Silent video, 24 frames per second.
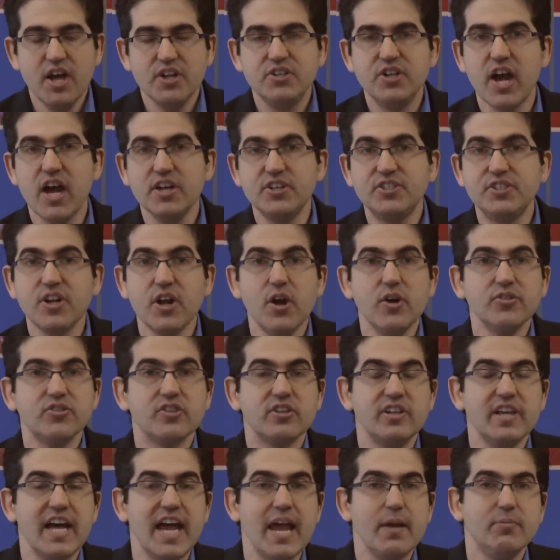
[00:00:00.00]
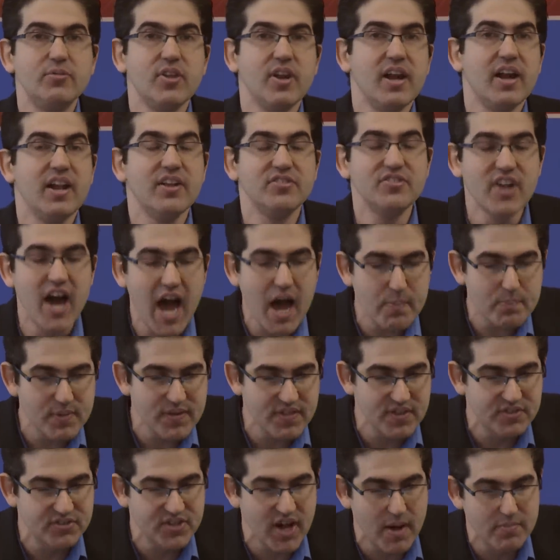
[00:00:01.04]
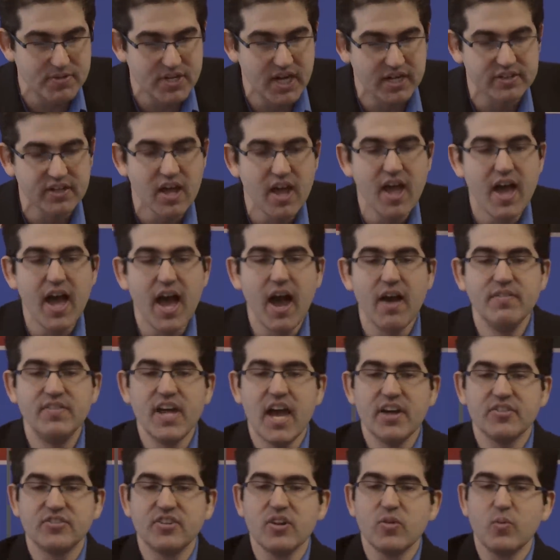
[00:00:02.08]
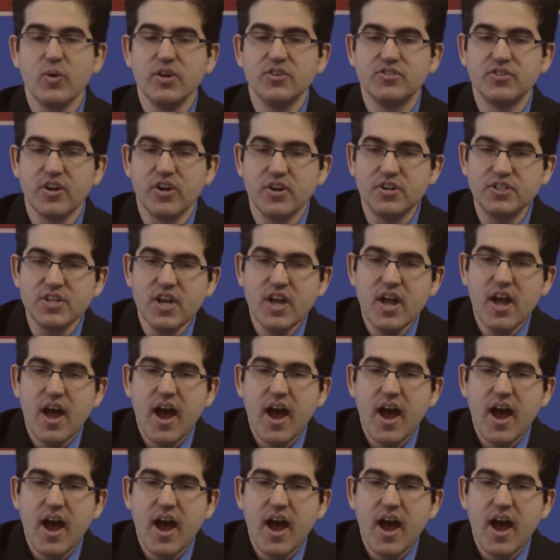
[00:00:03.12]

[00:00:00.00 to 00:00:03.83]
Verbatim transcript: Judge Jones claims that it has not been the subject of testing research,